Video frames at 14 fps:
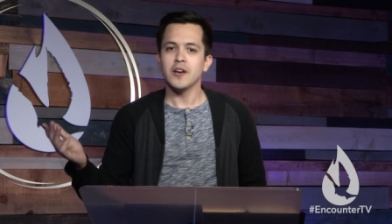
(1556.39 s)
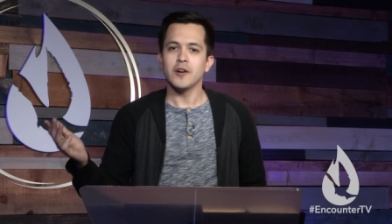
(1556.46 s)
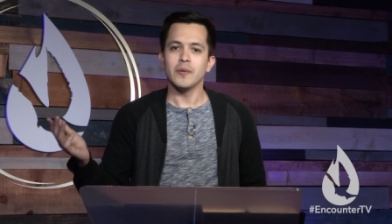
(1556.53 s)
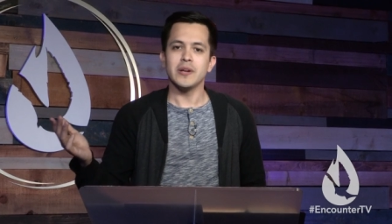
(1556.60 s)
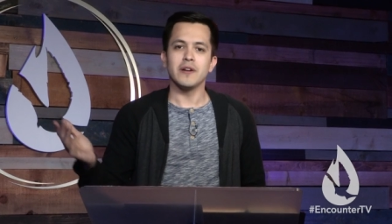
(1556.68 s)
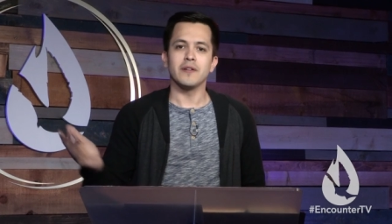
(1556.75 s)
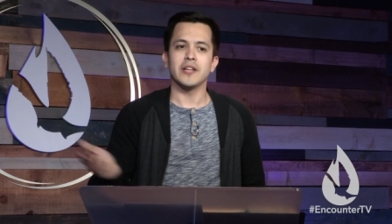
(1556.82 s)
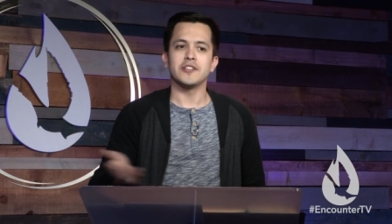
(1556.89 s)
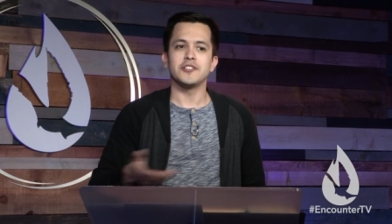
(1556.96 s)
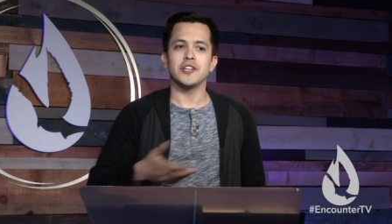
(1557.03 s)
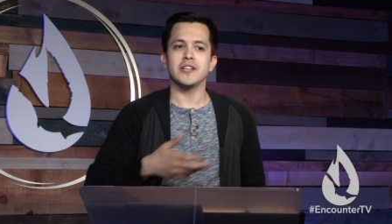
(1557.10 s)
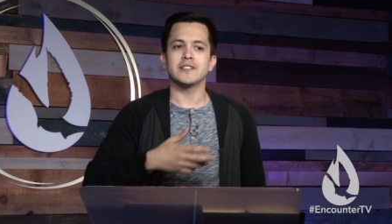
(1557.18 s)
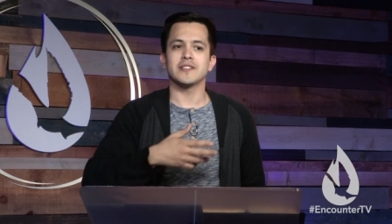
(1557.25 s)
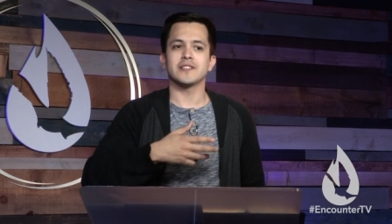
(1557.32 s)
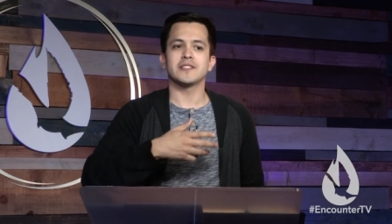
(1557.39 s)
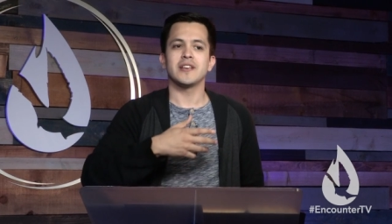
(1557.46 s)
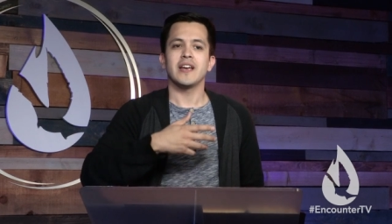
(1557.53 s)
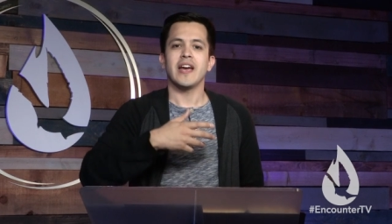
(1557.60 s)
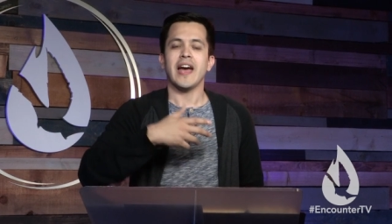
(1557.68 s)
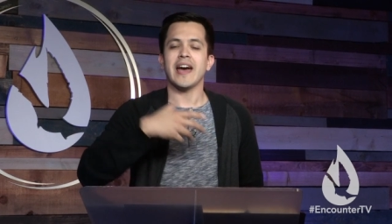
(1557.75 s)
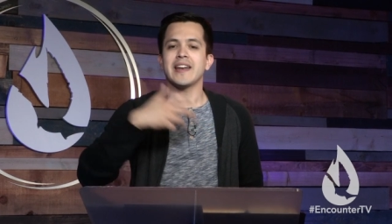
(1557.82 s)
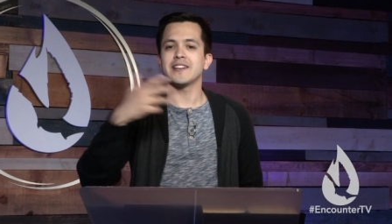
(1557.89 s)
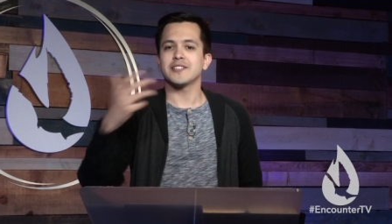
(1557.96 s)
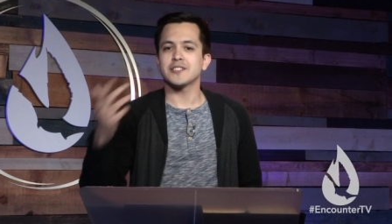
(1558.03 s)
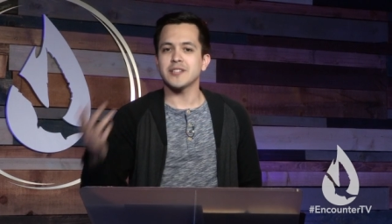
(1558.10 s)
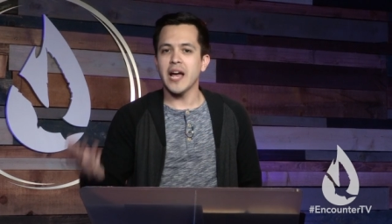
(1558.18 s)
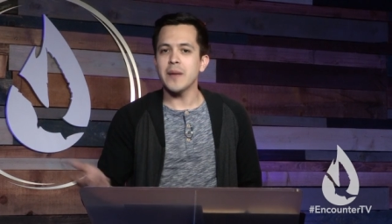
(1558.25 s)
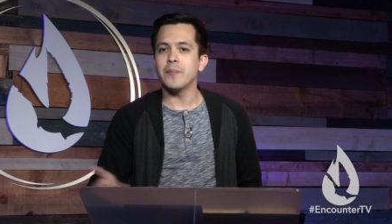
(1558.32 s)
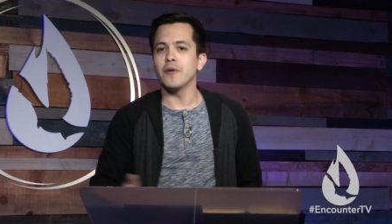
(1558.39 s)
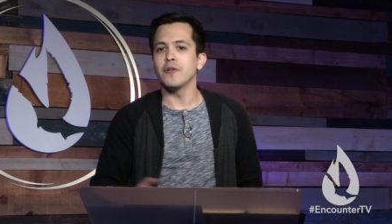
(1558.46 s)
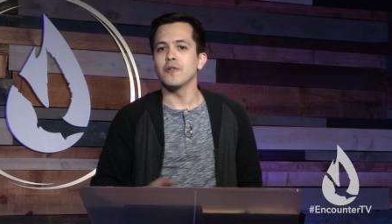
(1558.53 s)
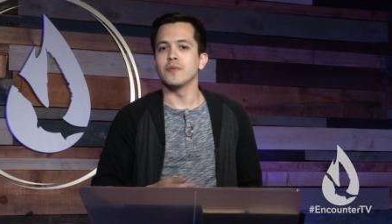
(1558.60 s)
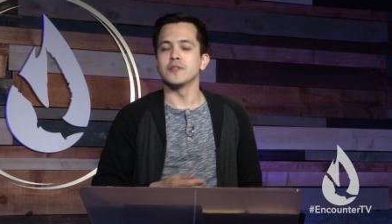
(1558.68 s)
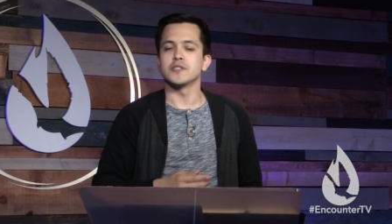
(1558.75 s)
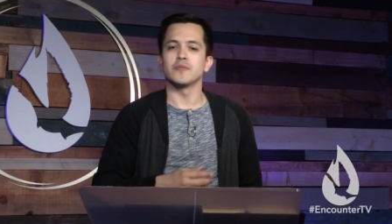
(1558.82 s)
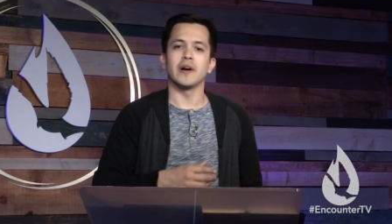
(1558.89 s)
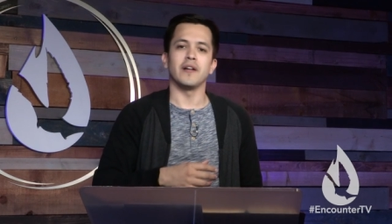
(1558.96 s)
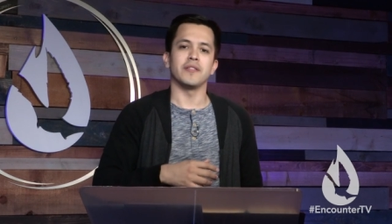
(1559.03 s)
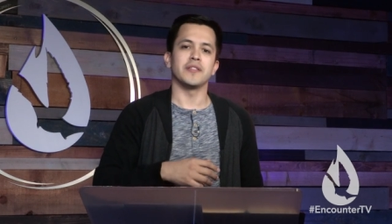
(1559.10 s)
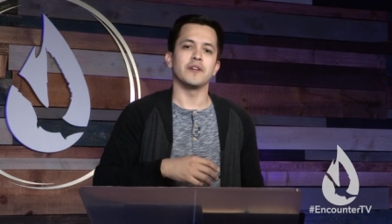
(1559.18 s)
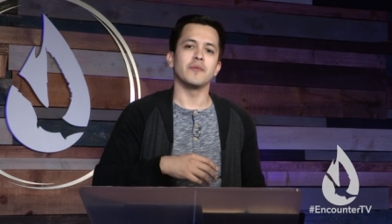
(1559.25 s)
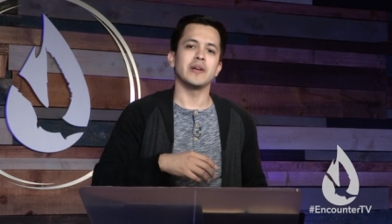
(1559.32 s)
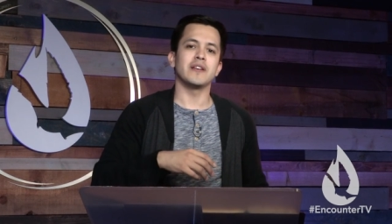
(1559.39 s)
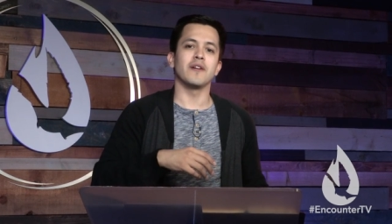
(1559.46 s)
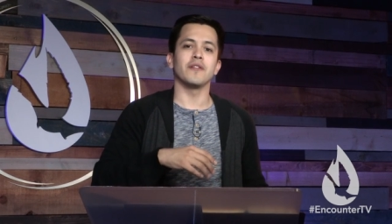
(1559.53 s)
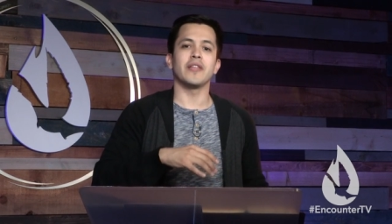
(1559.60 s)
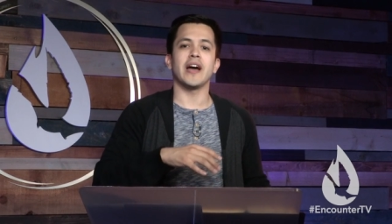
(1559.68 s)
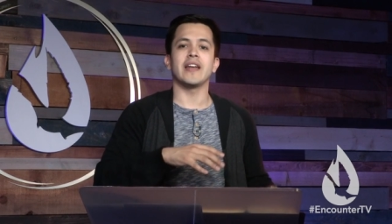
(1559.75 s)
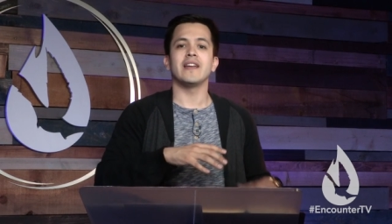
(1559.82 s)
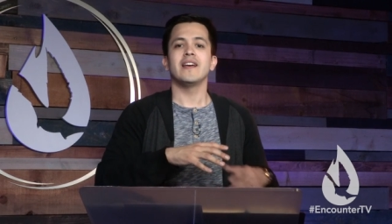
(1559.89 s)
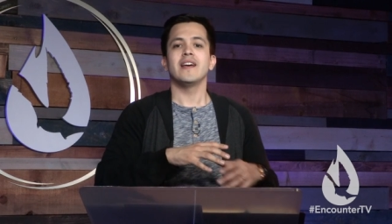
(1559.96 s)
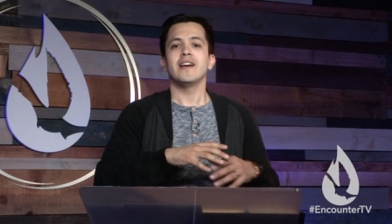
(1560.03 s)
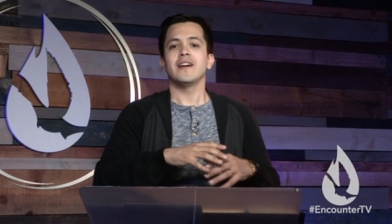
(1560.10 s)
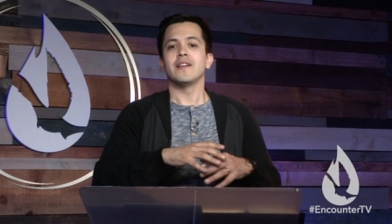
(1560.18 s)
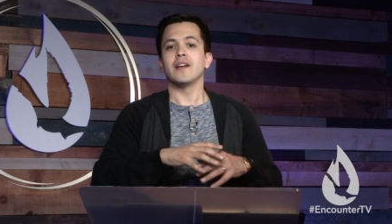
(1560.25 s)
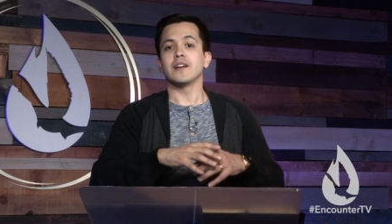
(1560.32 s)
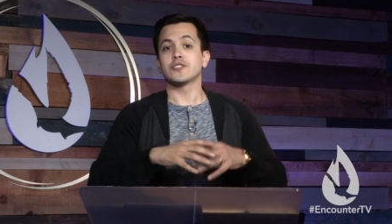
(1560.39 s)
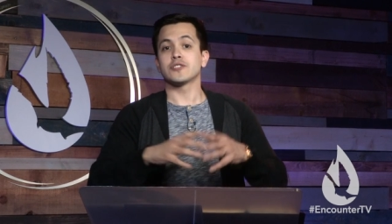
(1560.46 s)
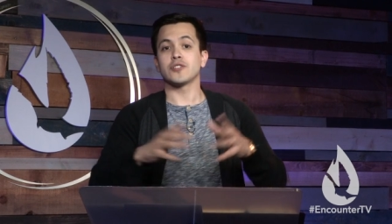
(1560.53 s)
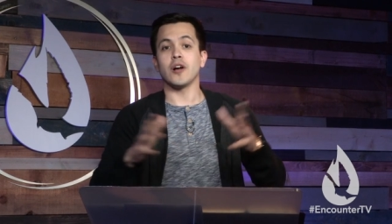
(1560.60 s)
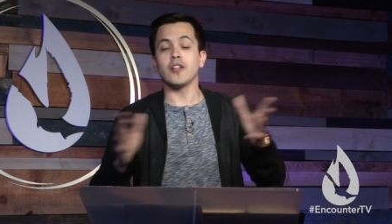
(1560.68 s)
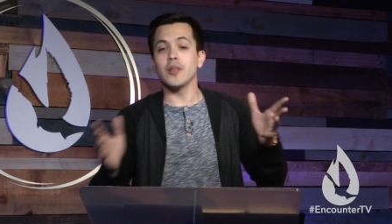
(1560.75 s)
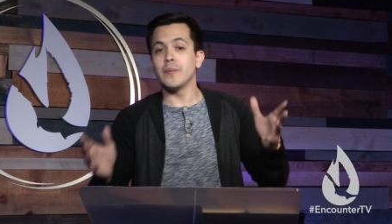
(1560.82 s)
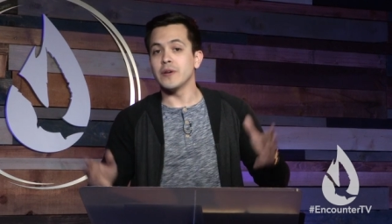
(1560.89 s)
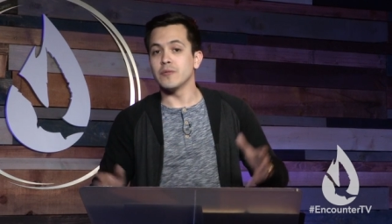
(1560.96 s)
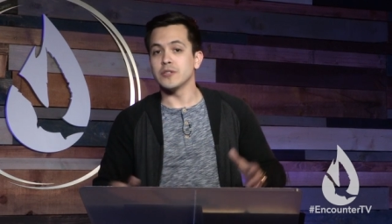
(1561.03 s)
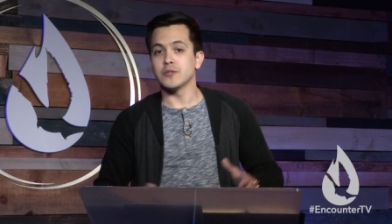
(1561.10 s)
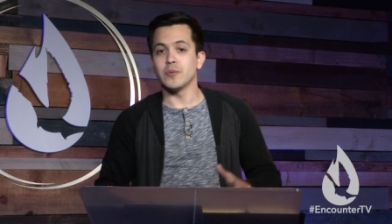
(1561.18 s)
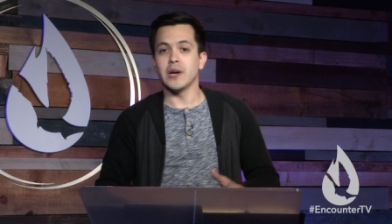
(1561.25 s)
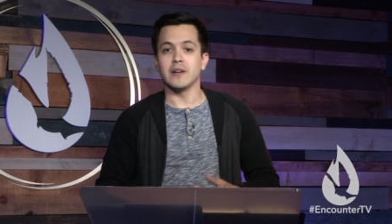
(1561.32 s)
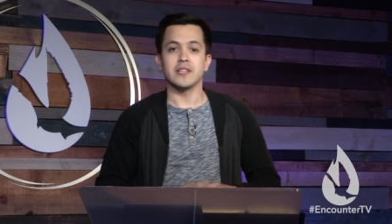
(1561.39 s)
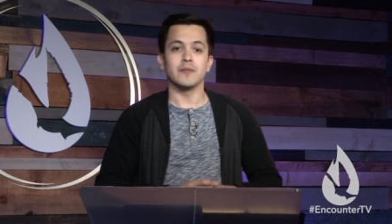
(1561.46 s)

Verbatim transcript: We know that Jesus had a disciple who was wealthy. We know that uh, Solomon was wealthy.